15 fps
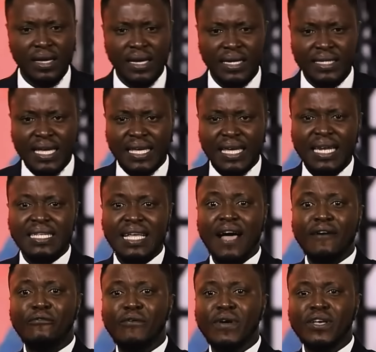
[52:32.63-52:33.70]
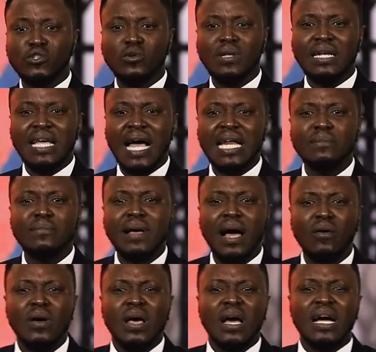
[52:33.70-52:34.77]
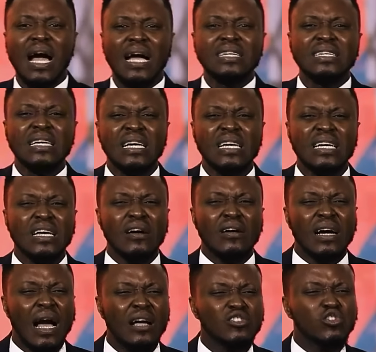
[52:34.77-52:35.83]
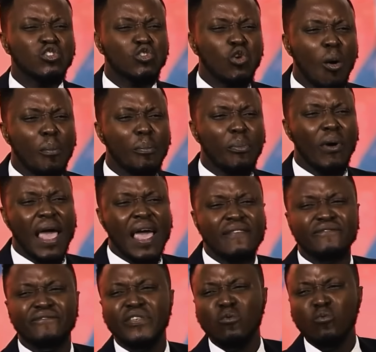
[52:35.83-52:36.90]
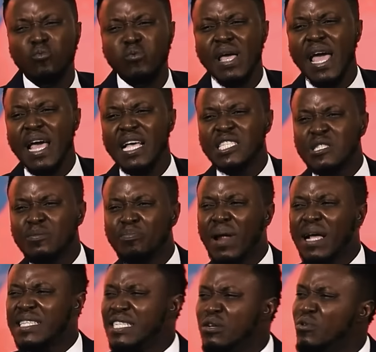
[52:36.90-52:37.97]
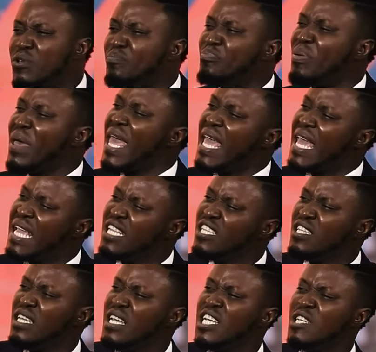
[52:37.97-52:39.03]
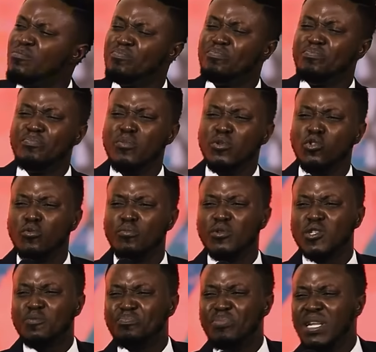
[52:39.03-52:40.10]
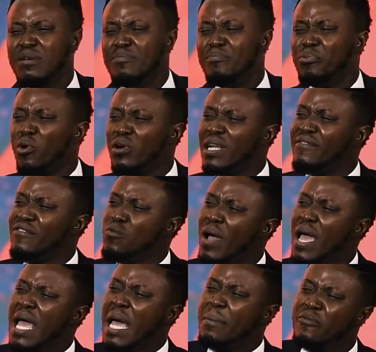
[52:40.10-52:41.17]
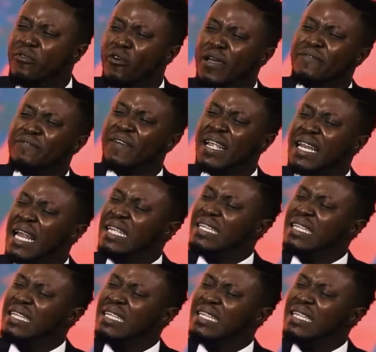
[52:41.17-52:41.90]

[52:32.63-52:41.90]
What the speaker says: They kill it halfway so that the animal can jump everywhere, splattering with pain, you know, spilling blood everywhere before it finally